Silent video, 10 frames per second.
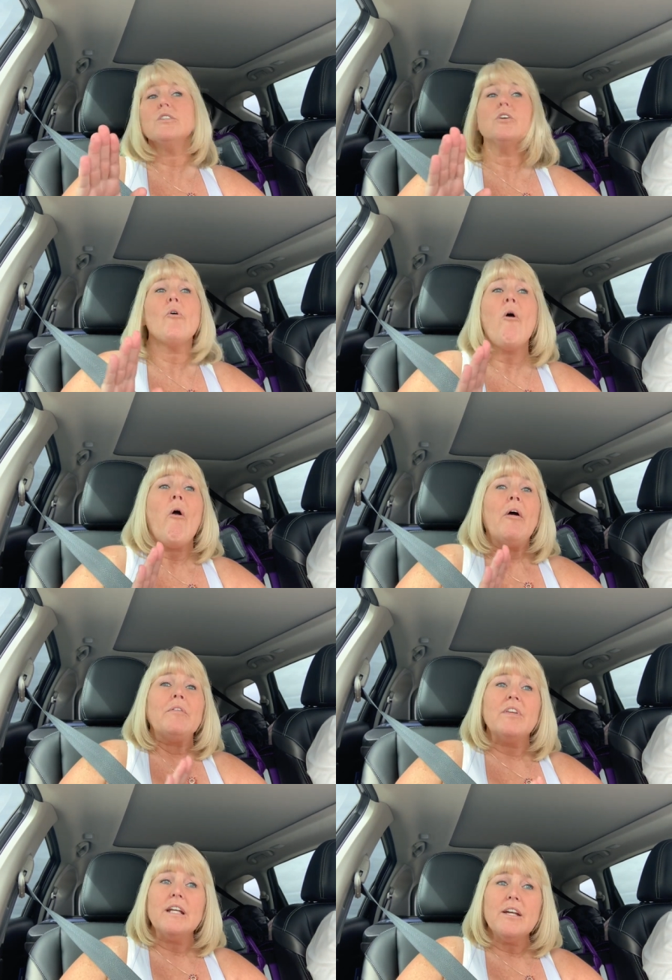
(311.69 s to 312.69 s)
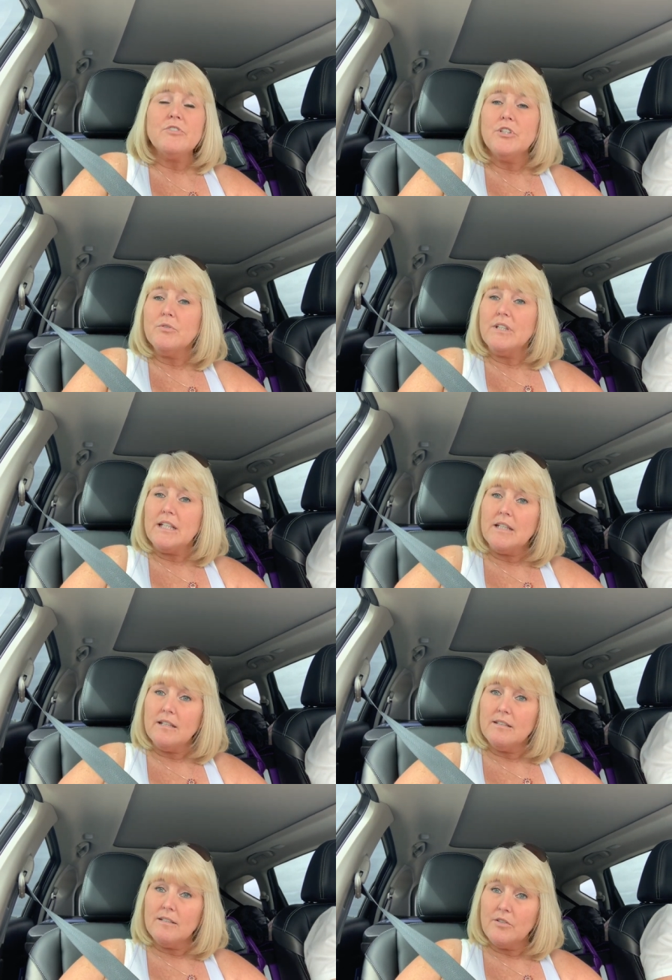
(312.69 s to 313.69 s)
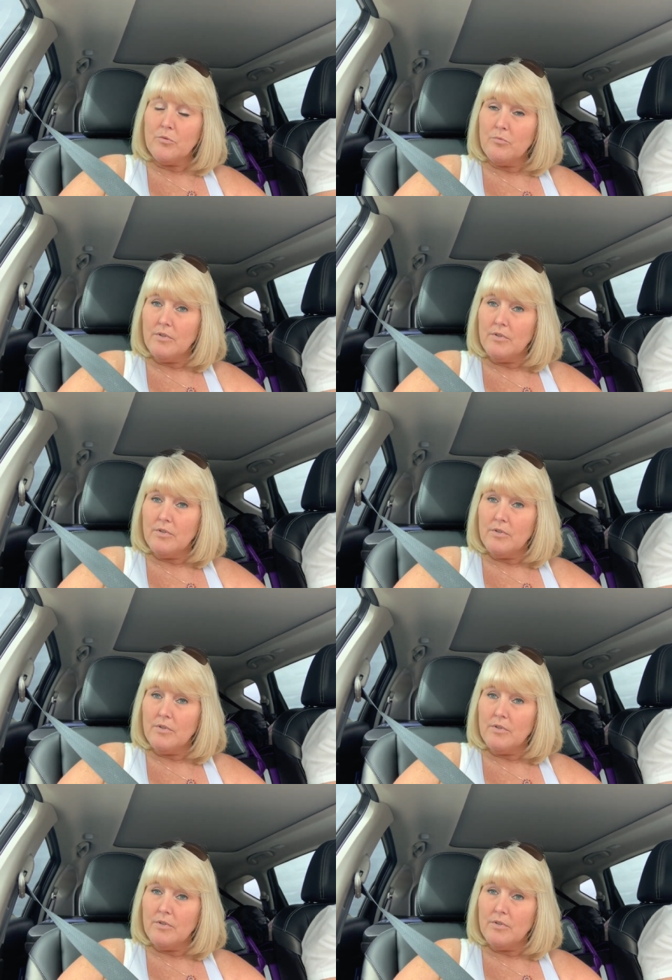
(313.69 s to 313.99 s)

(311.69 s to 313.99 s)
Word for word: So then after you get the